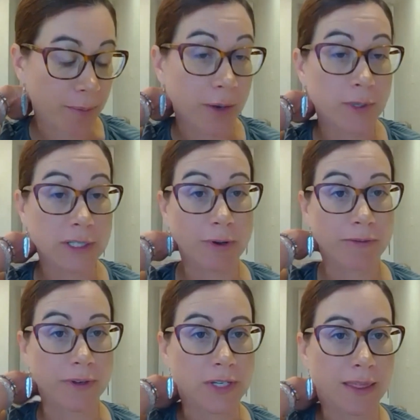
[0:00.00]
It was about
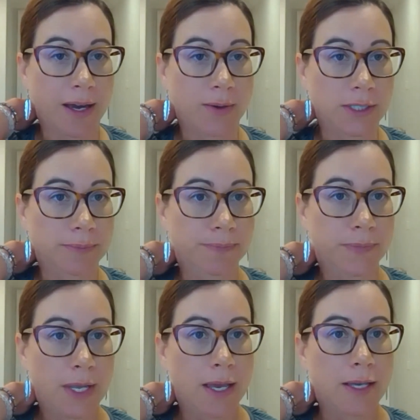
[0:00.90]
$50,000.
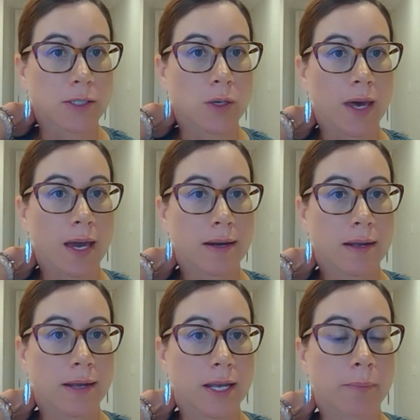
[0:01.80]
So that
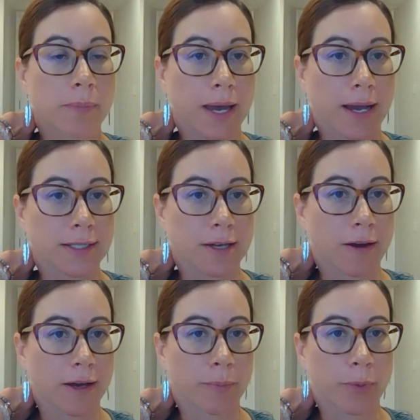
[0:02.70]
impact
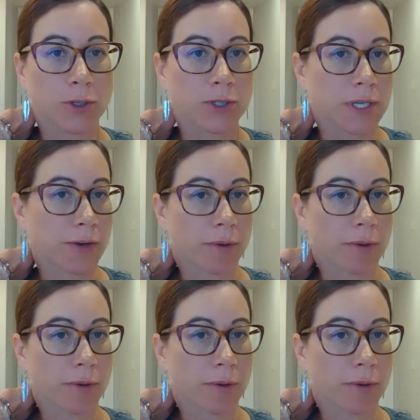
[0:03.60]
on purchasing from